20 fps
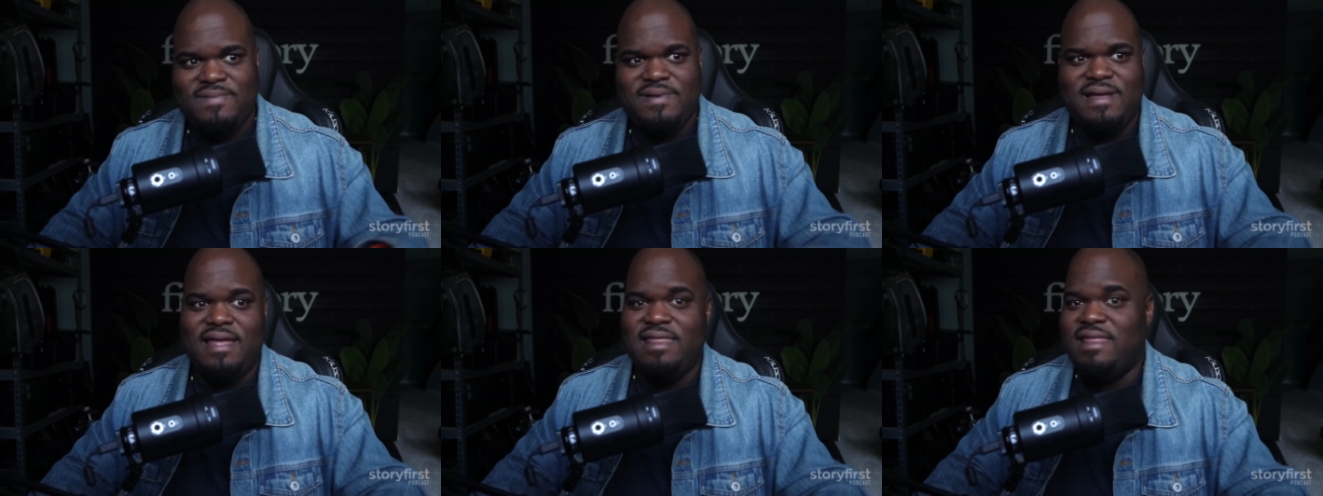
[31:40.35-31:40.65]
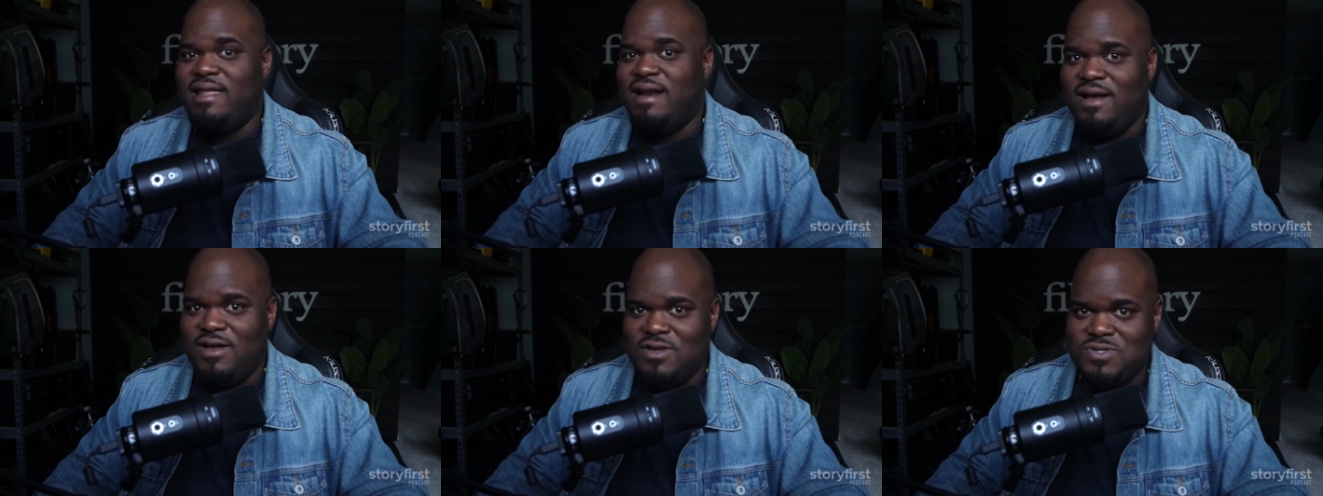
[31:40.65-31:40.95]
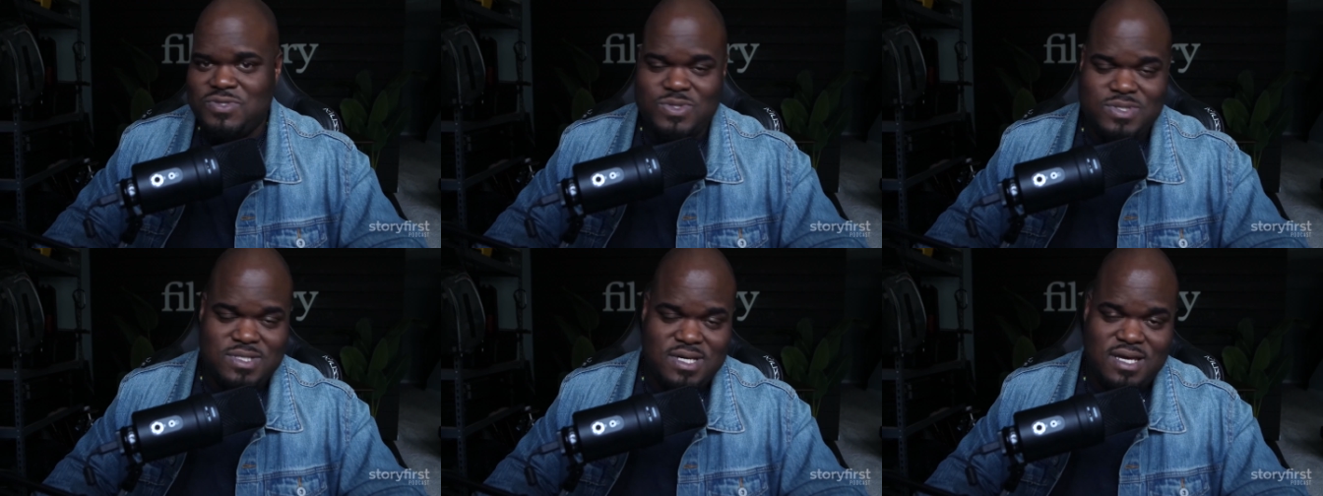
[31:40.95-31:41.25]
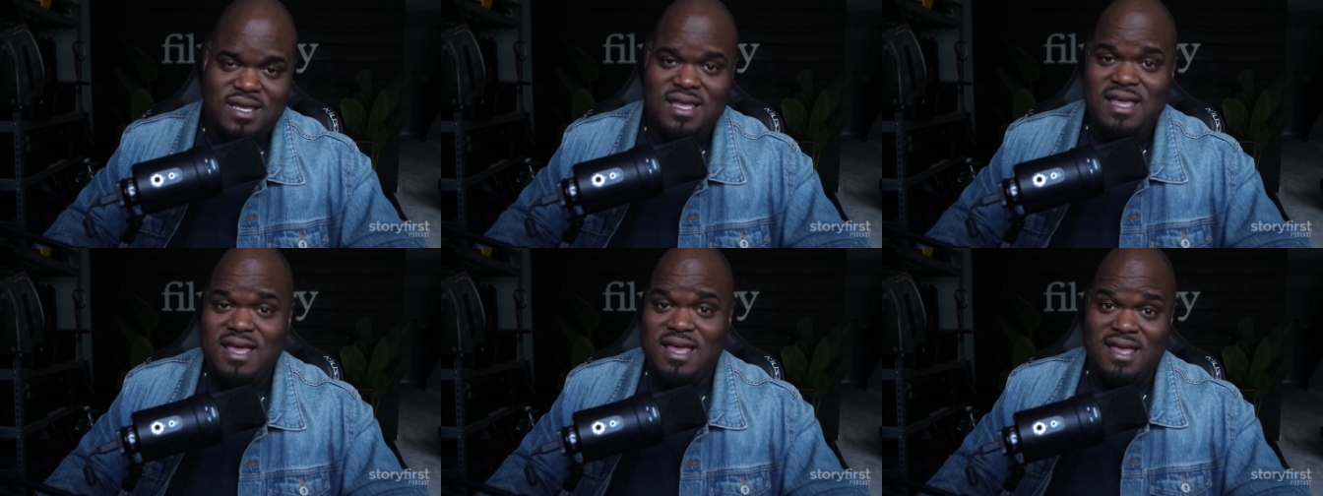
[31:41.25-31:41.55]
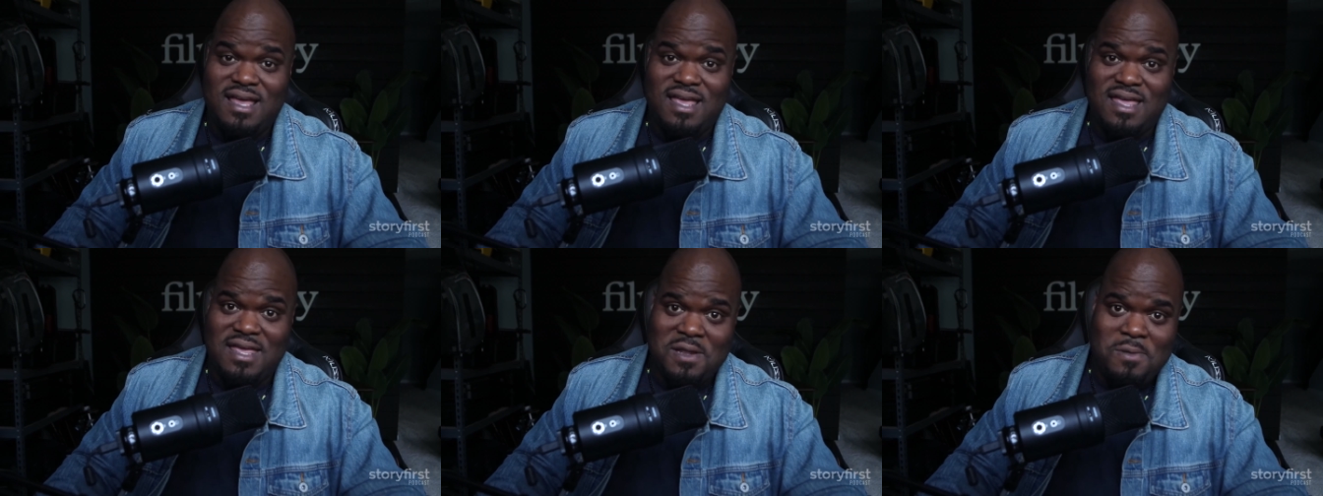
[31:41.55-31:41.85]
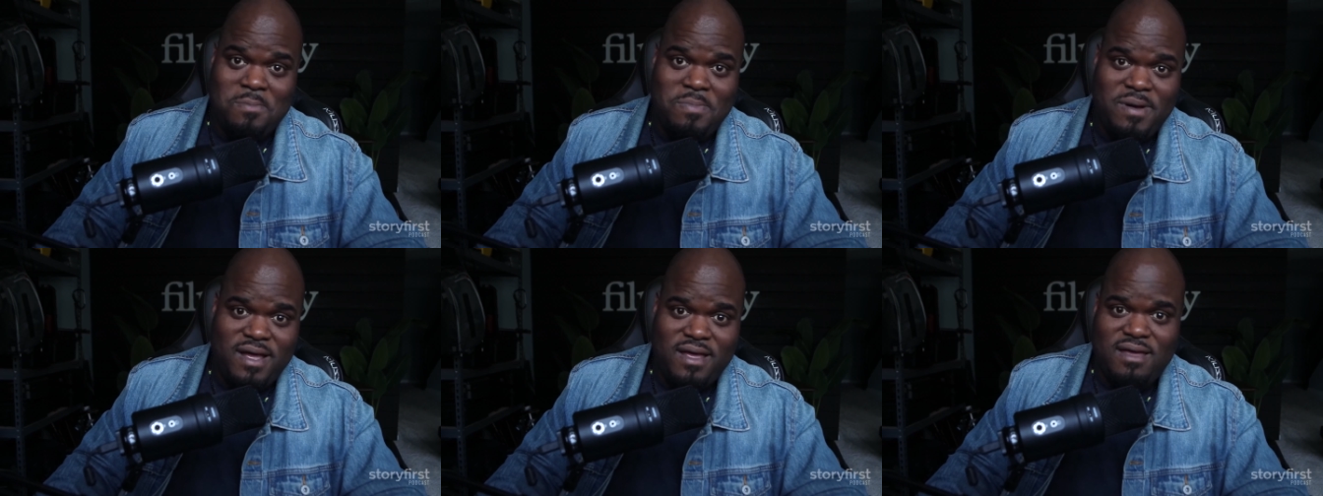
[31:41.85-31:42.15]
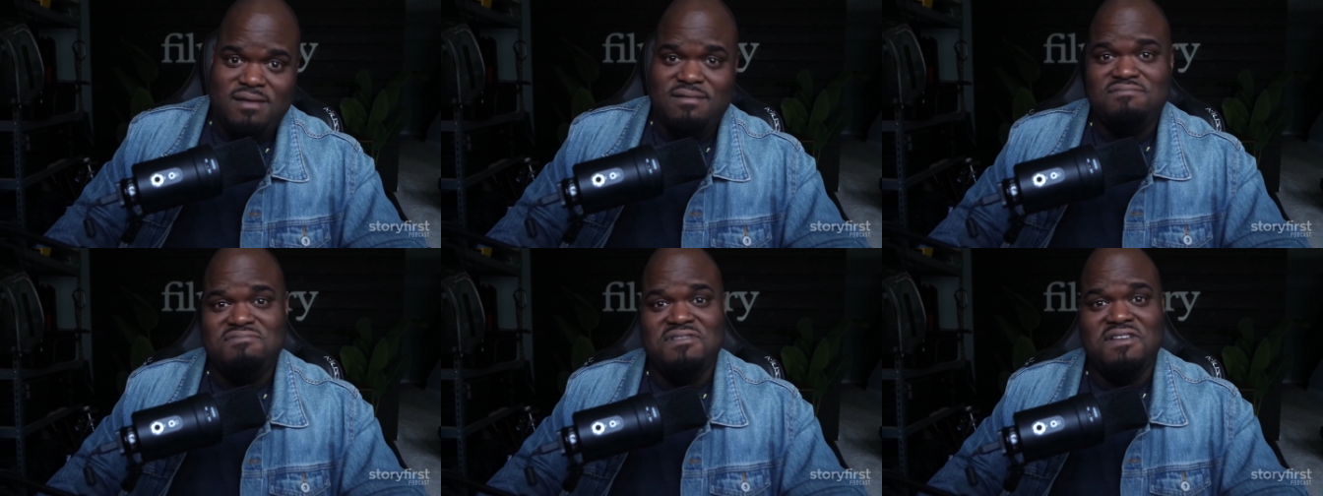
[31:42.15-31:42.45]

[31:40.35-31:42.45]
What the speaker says: and then I also say get a bike.